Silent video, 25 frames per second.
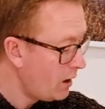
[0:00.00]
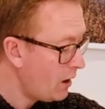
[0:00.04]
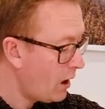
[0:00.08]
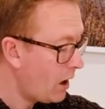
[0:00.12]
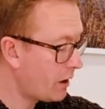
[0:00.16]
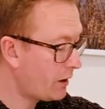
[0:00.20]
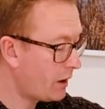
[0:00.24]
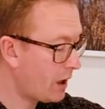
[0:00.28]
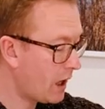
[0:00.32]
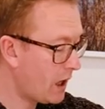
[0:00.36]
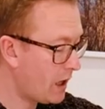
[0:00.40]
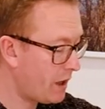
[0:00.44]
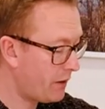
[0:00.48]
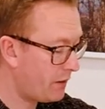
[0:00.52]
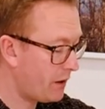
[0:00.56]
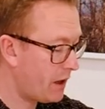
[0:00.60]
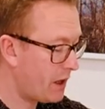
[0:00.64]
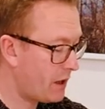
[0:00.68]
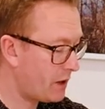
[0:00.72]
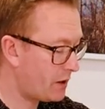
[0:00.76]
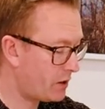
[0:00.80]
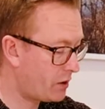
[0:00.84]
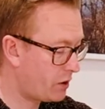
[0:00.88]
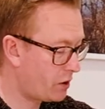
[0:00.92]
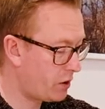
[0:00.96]
Okay,
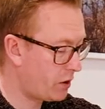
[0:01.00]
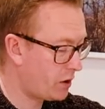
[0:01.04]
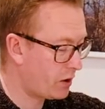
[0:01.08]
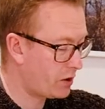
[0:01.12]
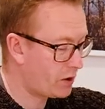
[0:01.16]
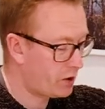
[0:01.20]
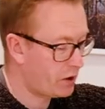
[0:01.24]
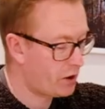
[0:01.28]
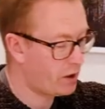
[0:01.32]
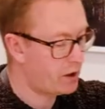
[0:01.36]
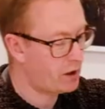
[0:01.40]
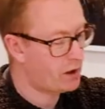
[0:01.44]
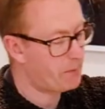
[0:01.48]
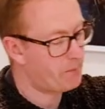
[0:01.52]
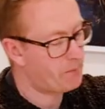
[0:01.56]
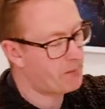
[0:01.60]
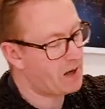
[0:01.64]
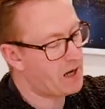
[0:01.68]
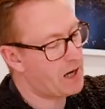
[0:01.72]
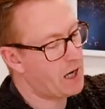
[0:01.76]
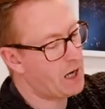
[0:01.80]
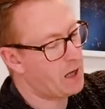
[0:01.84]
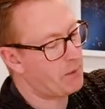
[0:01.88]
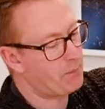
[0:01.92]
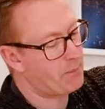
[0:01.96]
let's just turn the
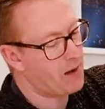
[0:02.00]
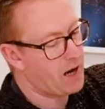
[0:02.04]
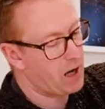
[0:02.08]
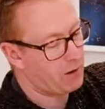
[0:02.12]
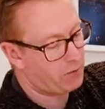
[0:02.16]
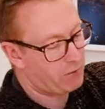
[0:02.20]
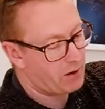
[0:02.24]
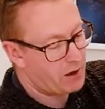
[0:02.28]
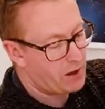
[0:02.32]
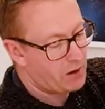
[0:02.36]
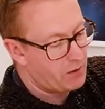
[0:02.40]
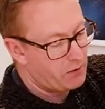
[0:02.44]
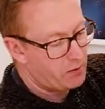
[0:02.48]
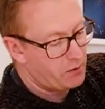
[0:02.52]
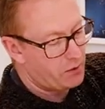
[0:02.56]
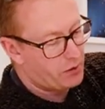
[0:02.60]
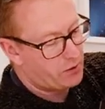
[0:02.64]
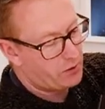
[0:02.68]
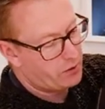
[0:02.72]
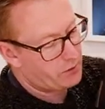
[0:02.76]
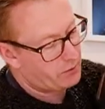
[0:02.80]
bag back round